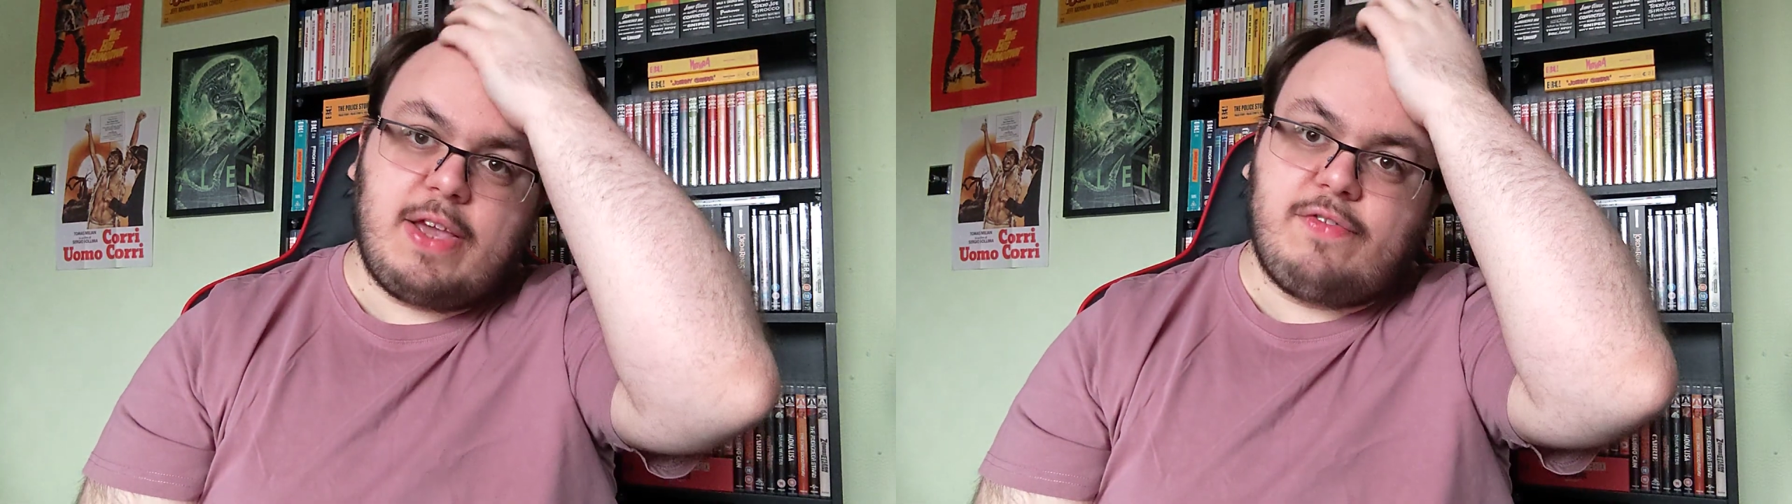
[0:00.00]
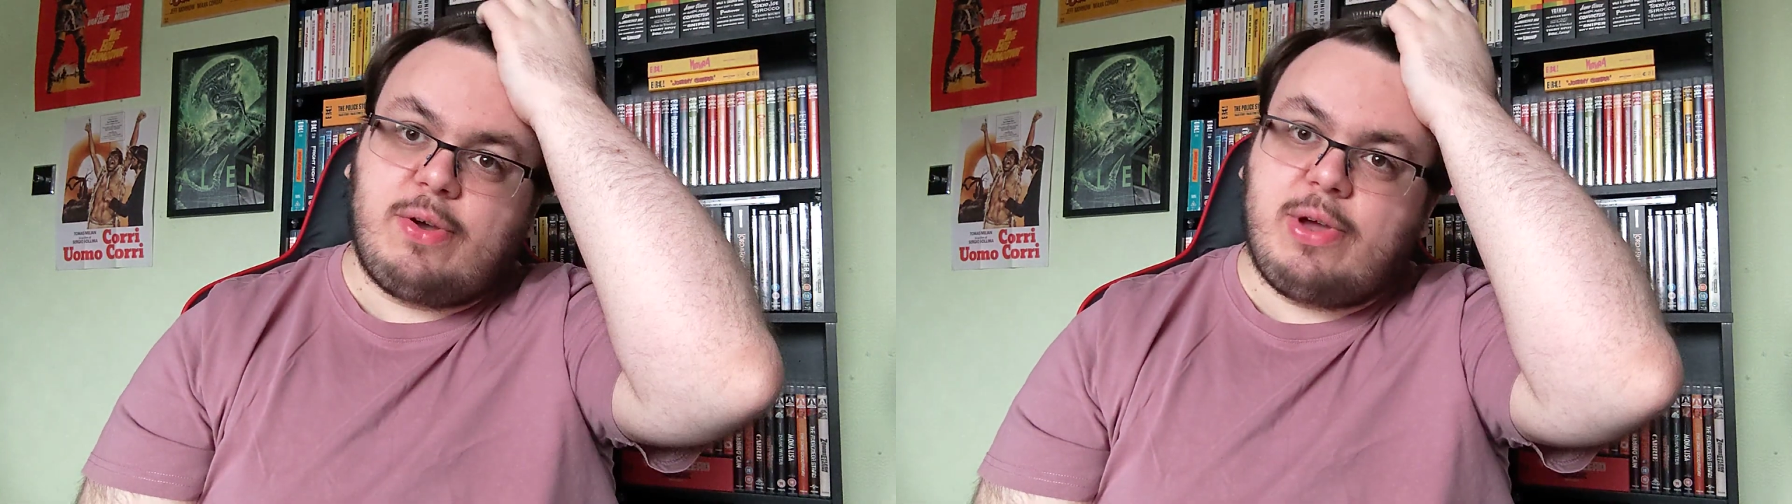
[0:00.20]

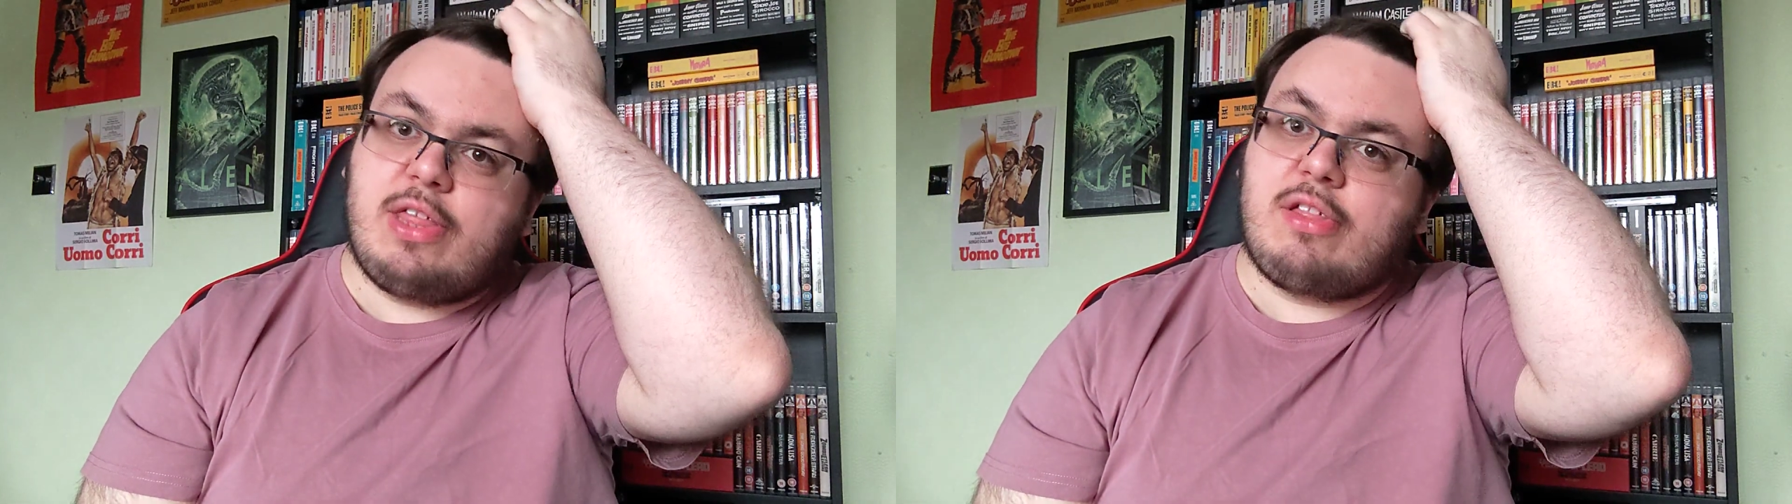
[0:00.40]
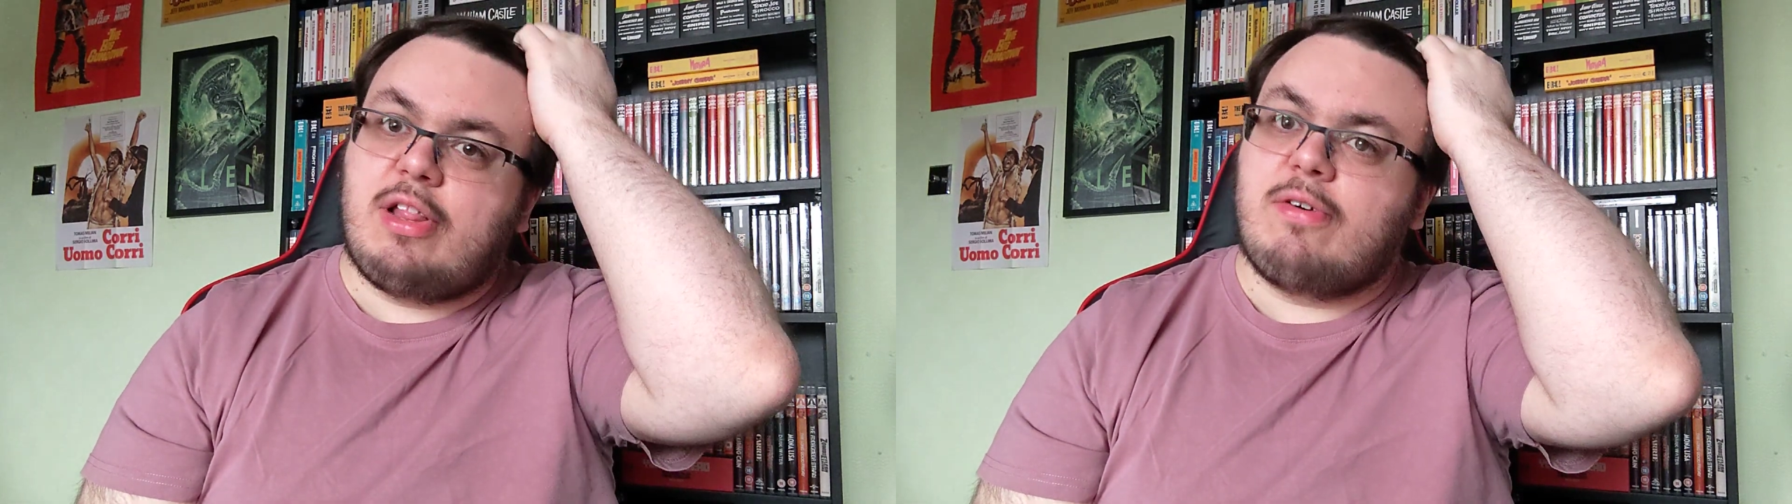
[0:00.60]
even though it
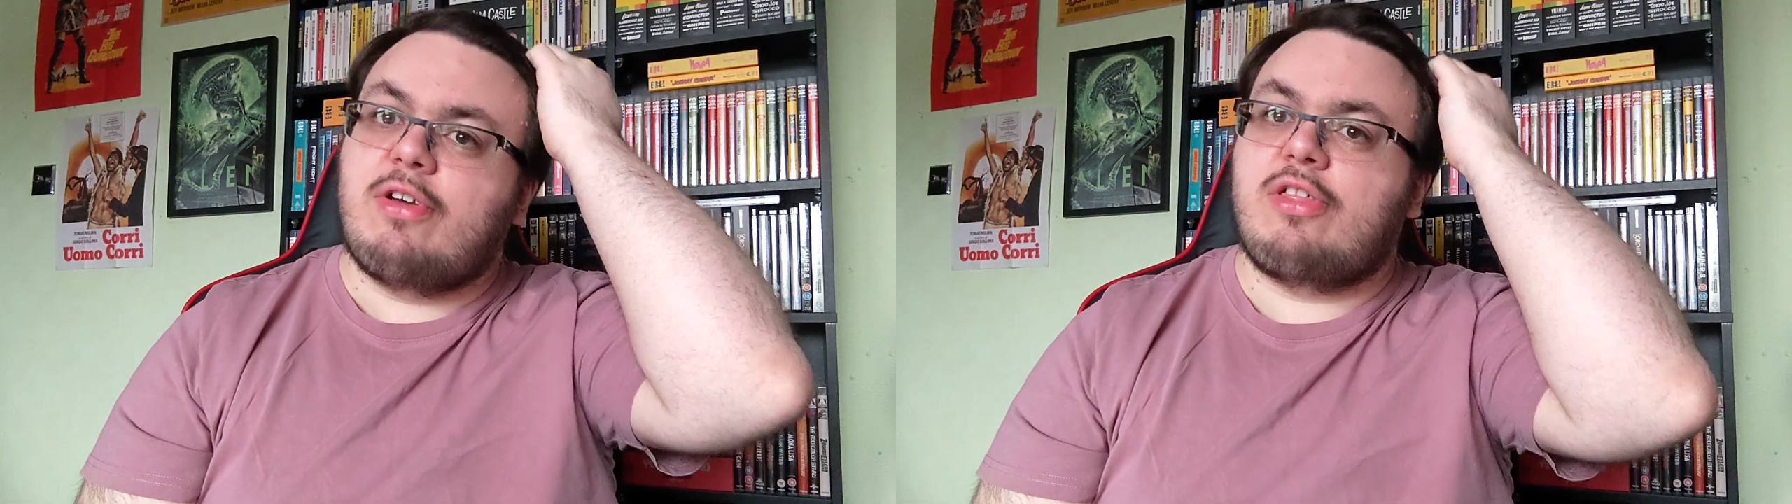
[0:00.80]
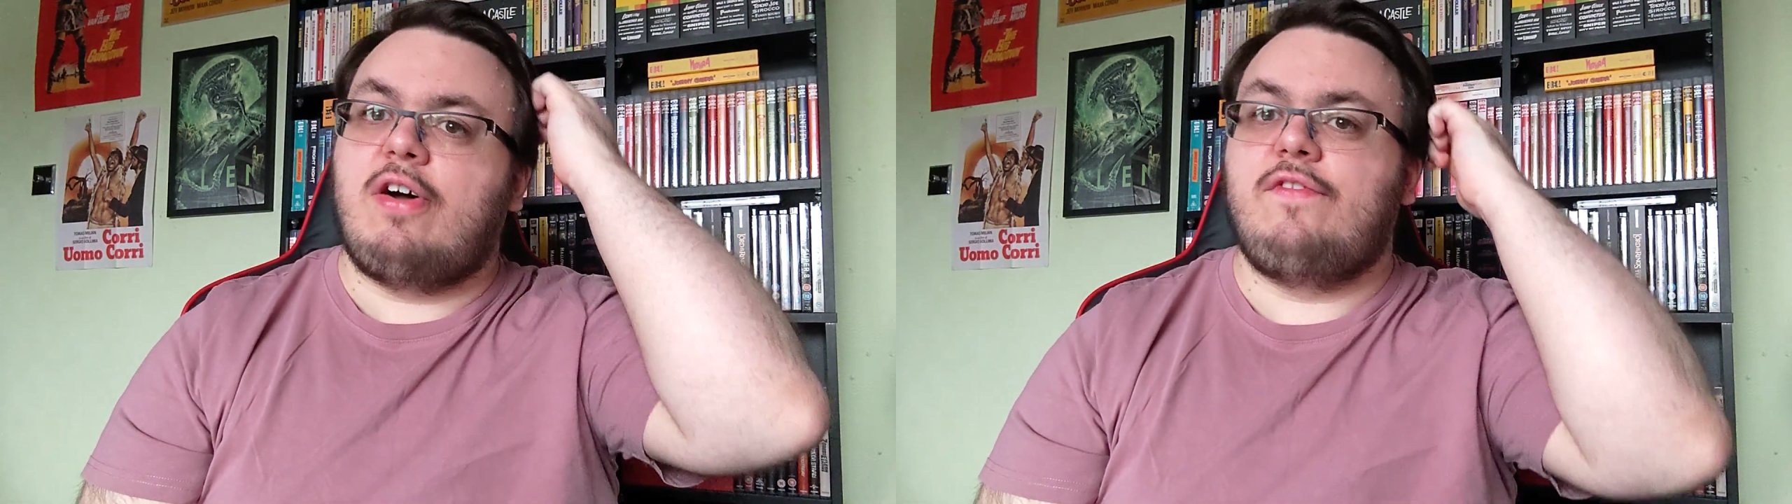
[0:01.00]
is the
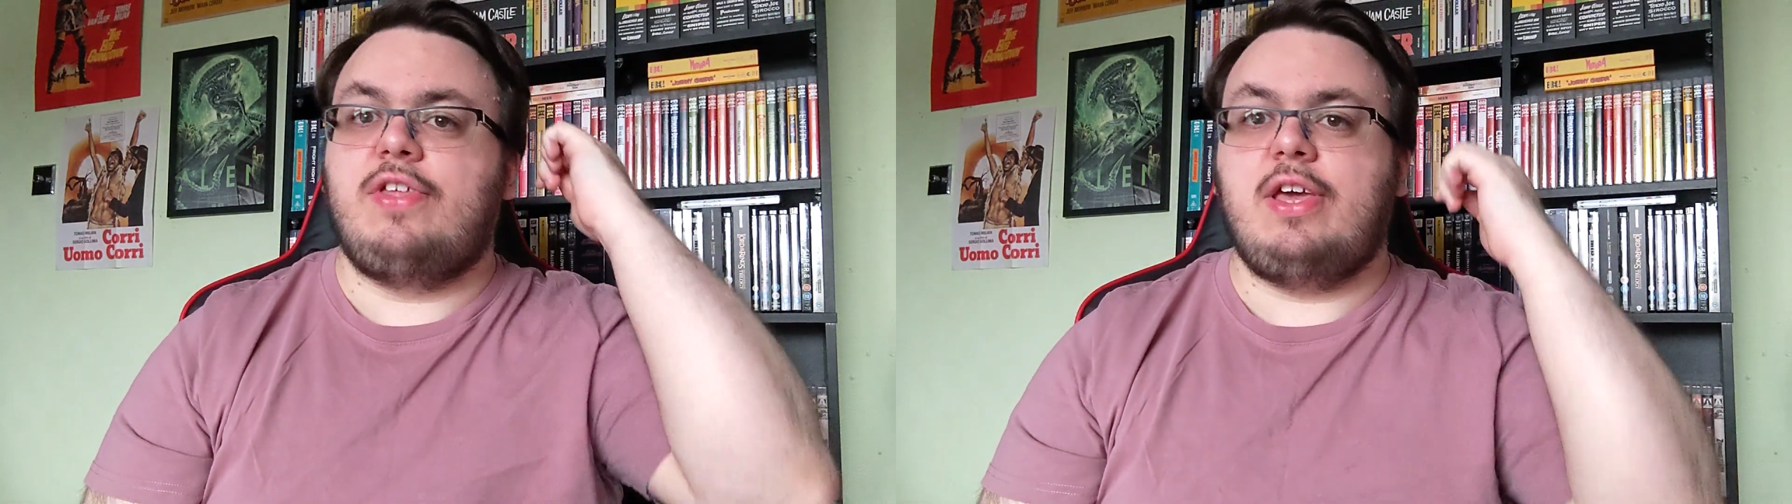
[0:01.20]
longest of